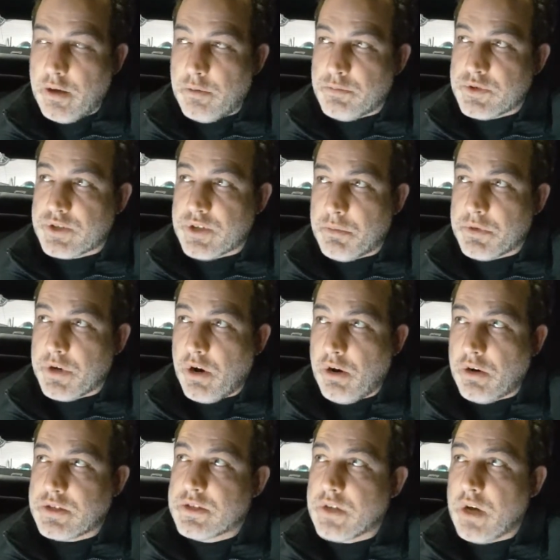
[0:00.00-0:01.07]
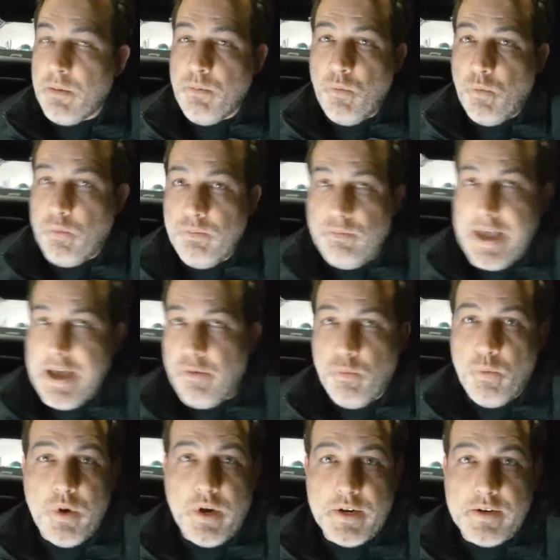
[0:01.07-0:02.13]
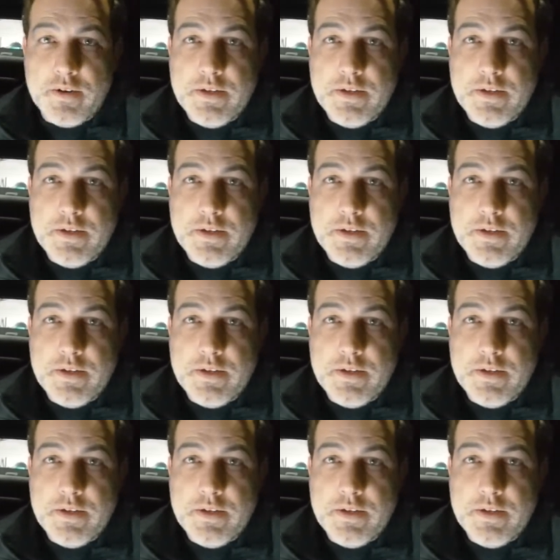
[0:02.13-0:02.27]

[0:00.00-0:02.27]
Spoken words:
Some cars come at 1.